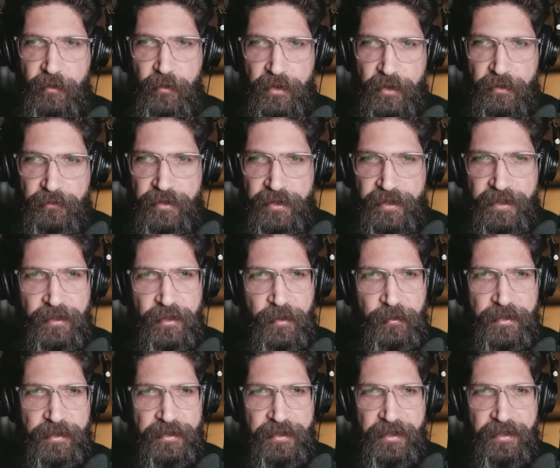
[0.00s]
One of the
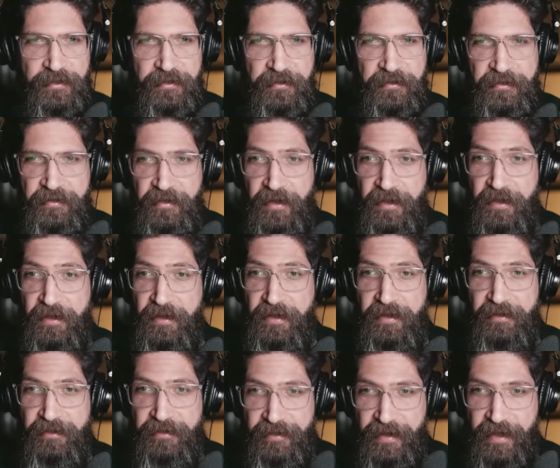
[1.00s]
commentators
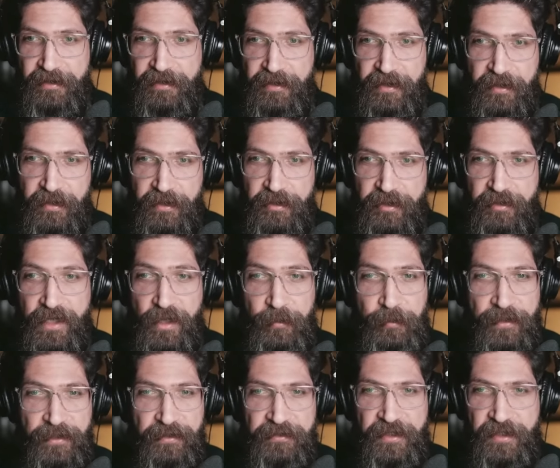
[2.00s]
said another
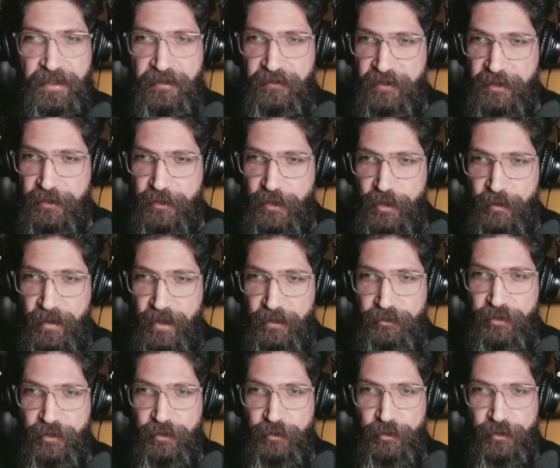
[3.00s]
uplifting video
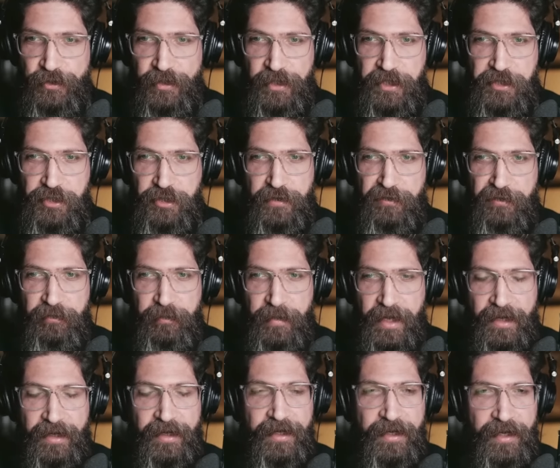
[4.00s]
about the good nature of
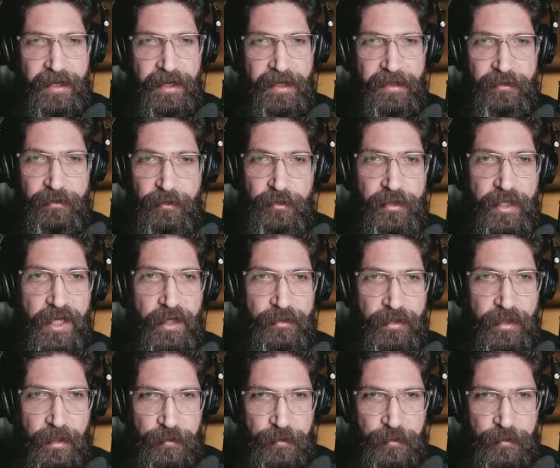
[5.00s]
mankind, no doubt.